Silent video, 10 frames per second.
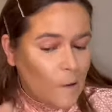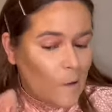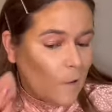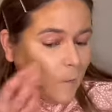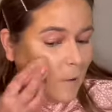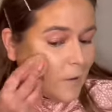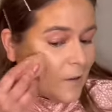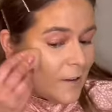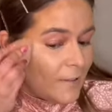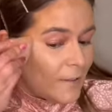Anyways,
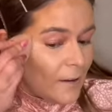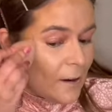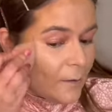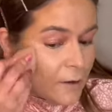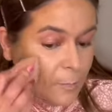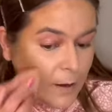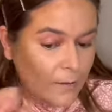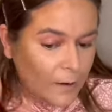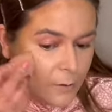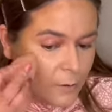let's see how this blends
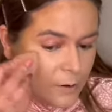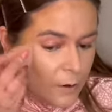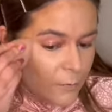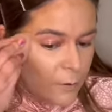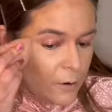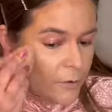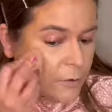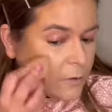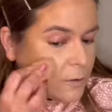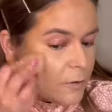out. Of course,
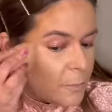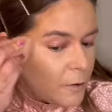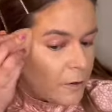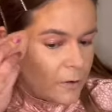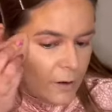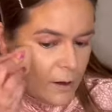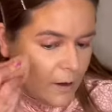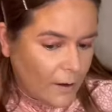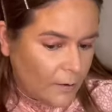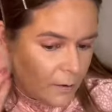using a sponge, I
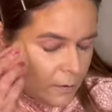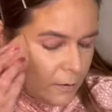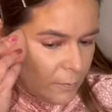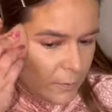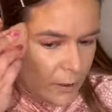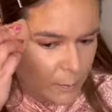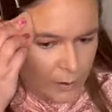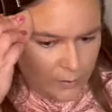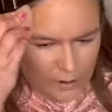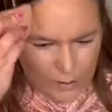like it this way the
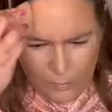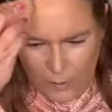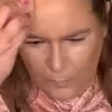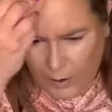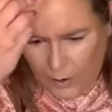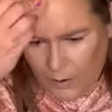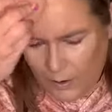best. I do have my,